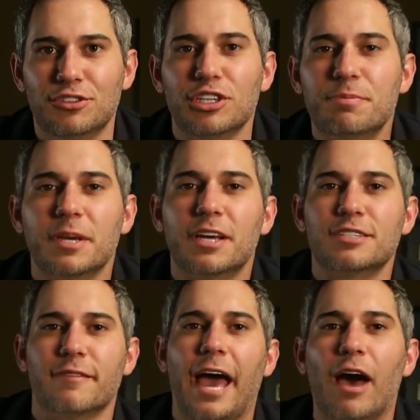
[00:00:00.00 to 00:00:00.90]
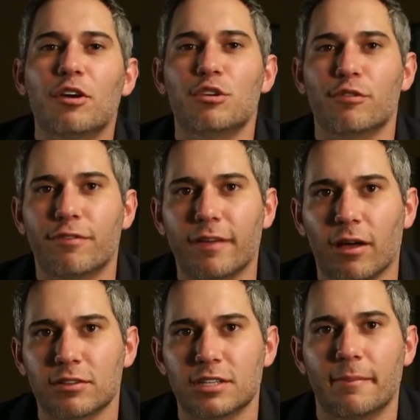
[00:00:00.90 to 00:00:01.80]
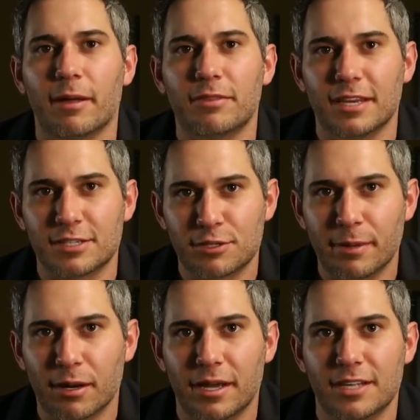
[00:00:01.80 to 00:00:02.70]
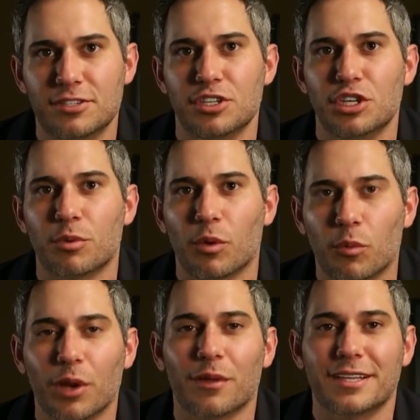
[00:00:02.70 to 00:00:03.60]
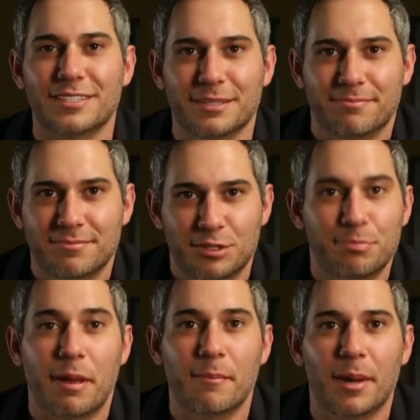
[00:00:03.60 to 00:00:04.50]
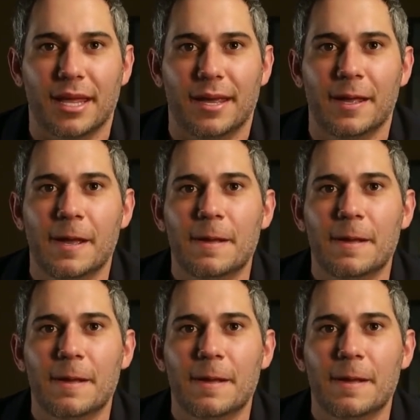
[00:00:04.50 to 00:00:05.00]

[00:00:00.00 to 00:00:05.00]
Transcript: Just because of how you felt about the experience, you were willing to spend money.